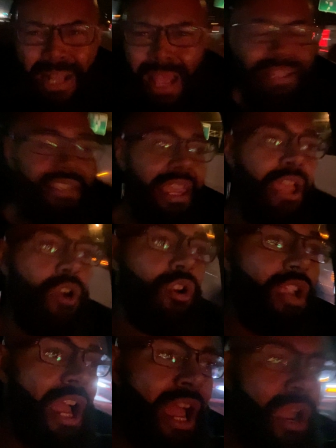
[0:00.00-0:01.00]
out tell
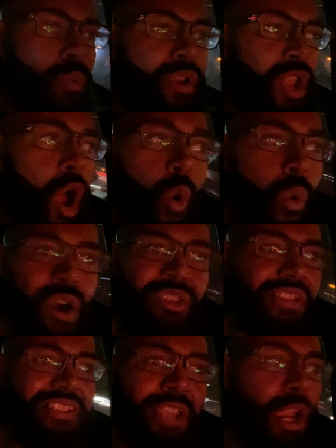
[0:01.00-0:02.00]
God, we don't want
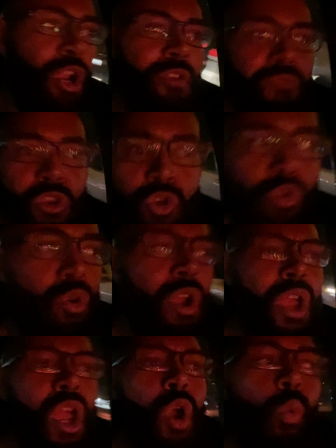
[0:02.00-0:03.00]
to serve you.
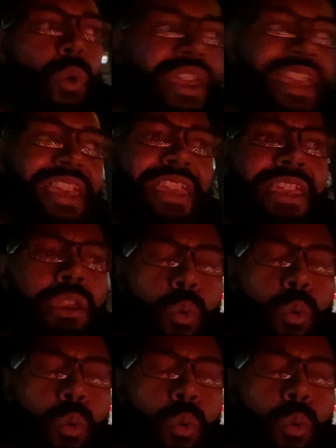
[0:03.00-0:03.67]
We